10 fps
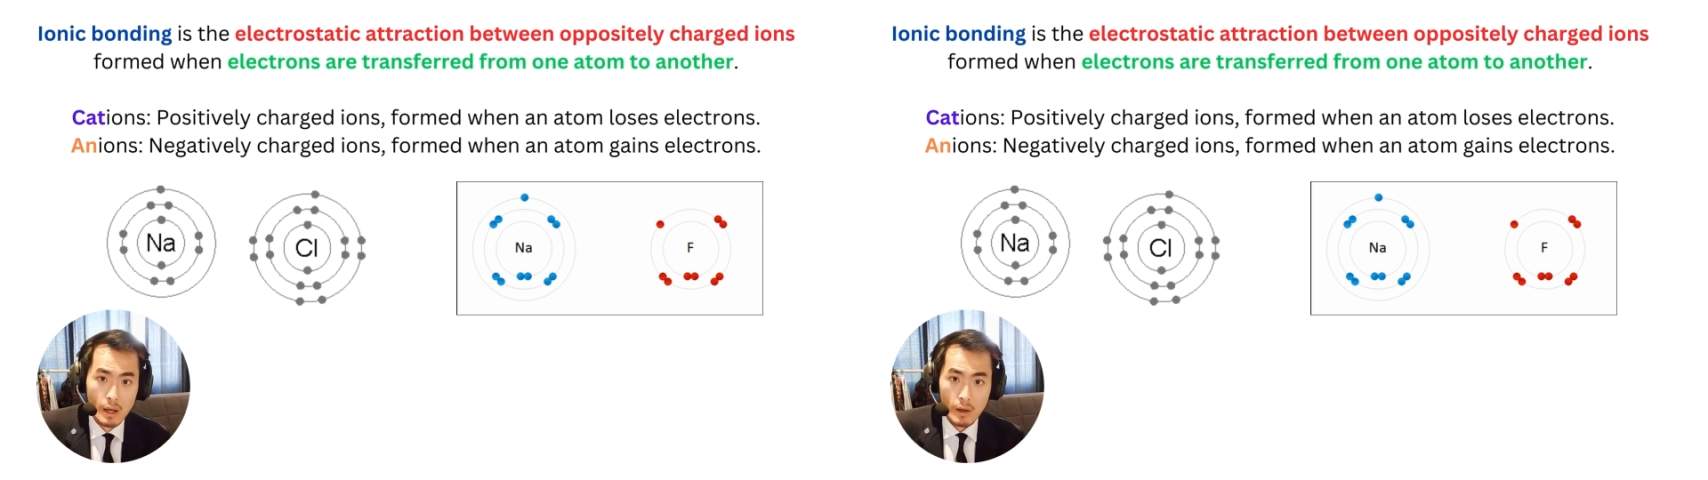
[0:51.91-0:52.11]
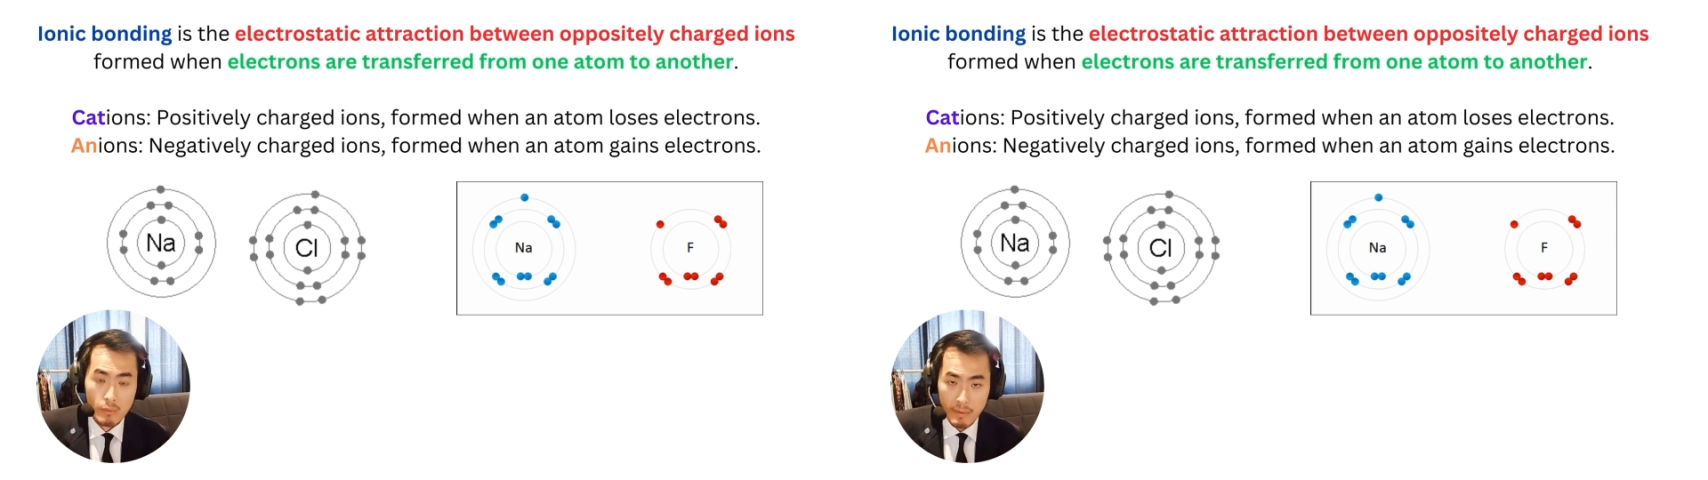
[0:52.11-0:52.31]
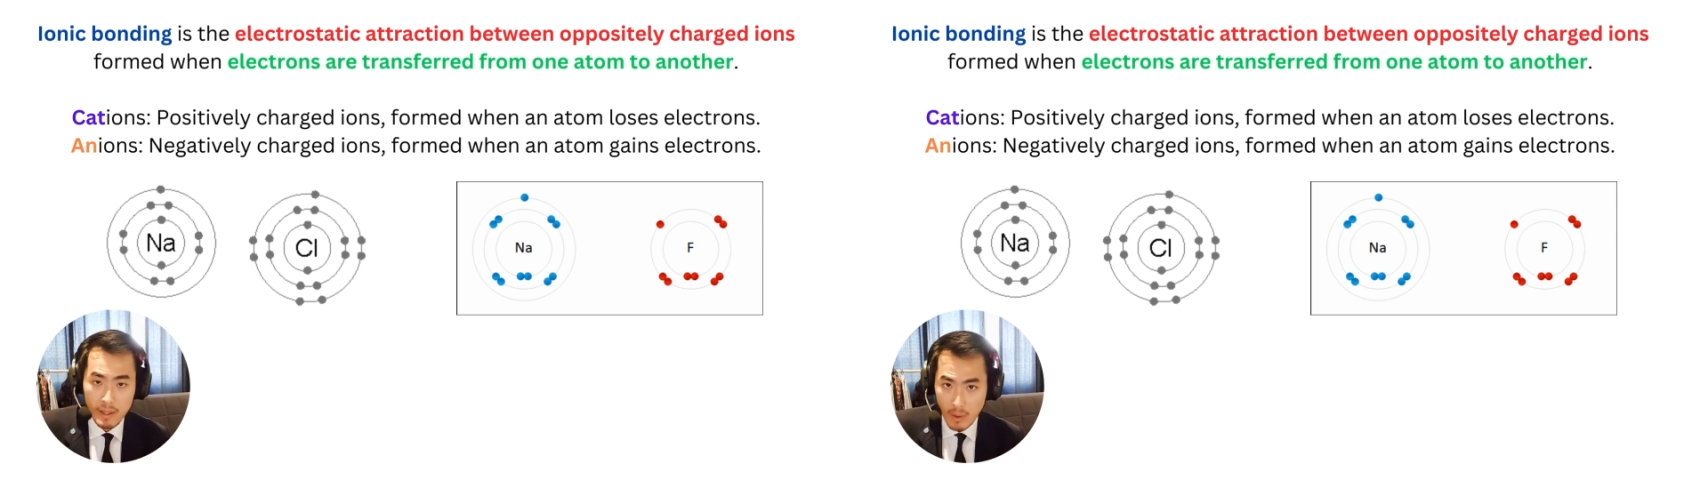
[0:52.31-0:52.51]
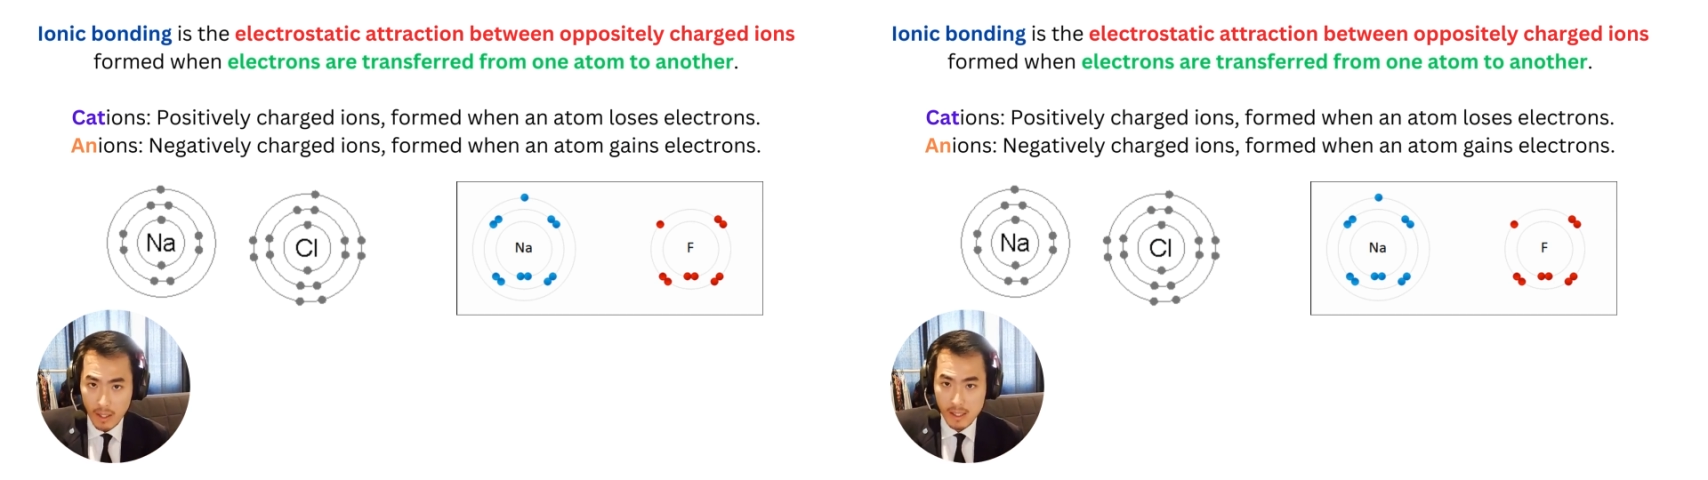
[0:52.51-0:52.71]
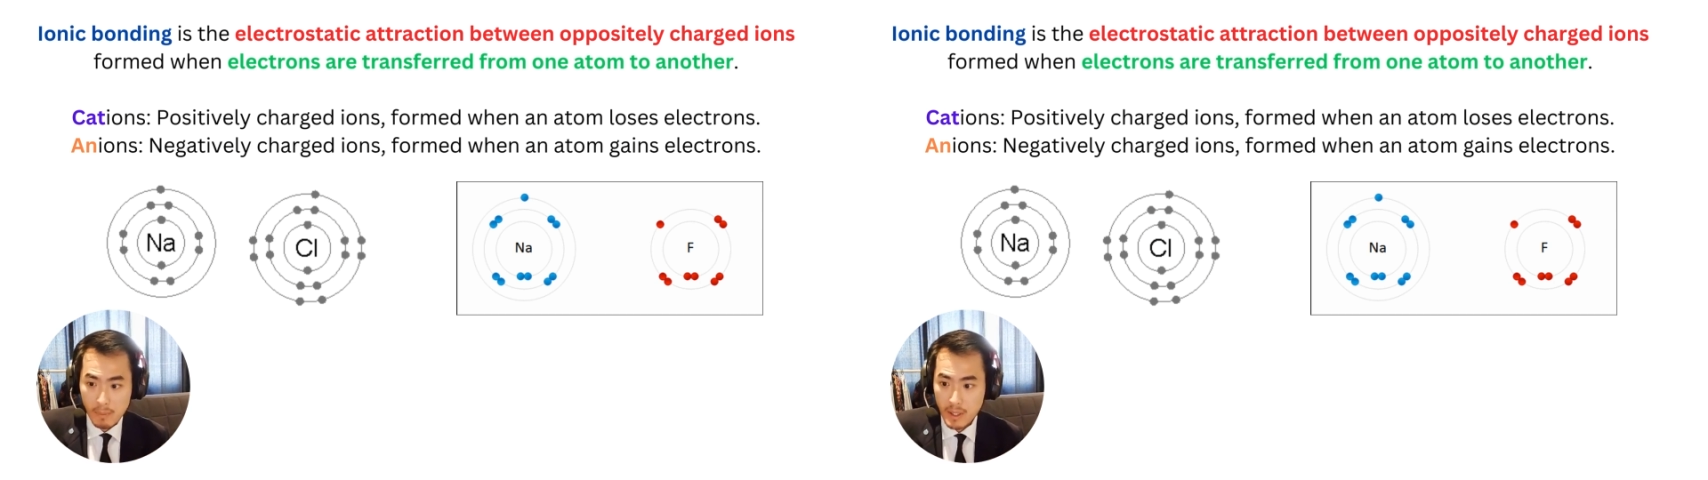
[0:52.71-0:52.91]
A very good
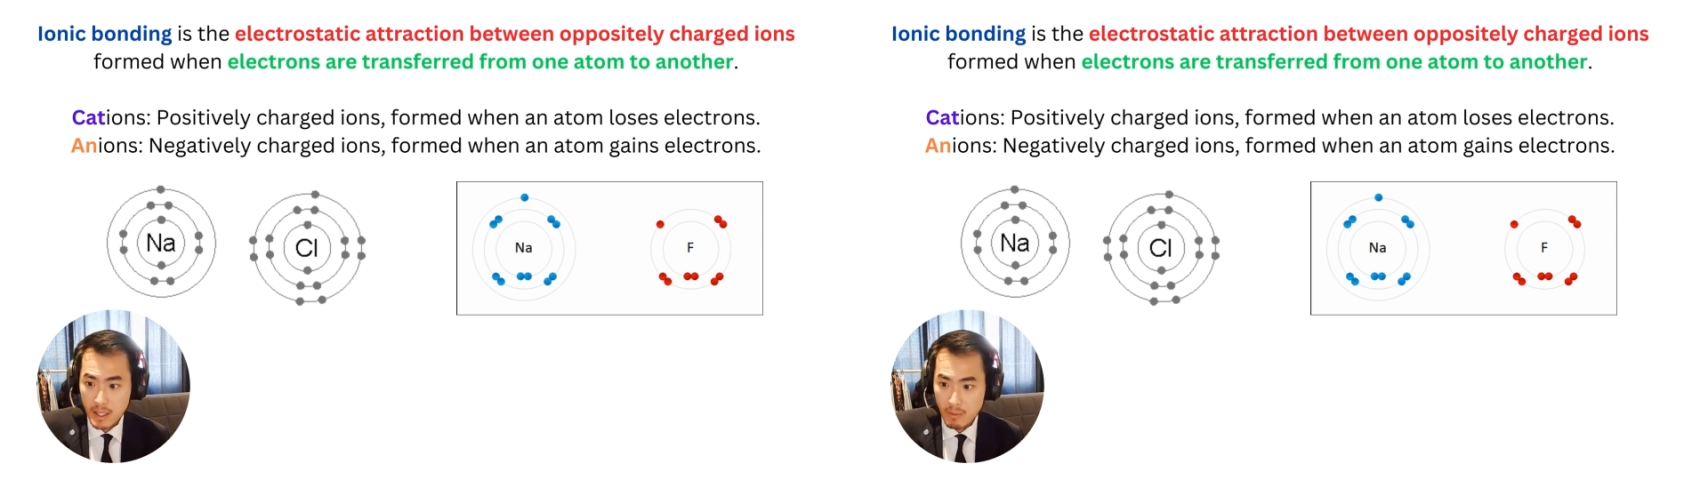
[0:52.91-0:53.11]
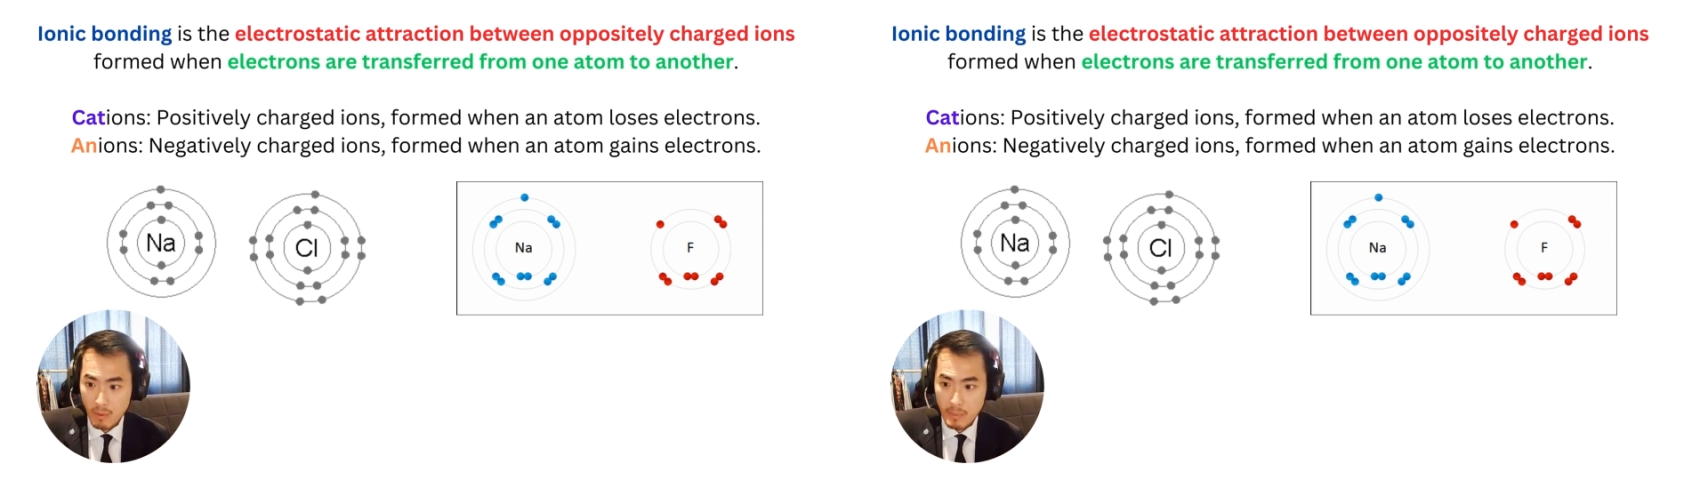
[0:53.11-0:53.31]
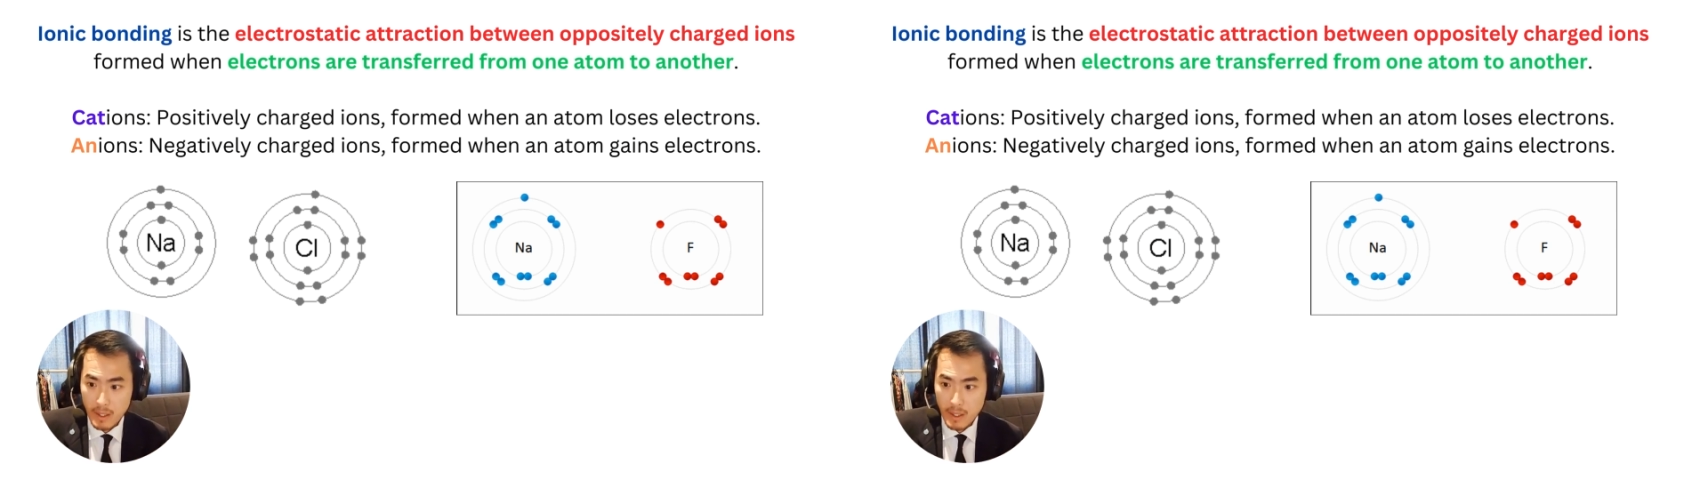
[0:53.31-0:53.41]
example here will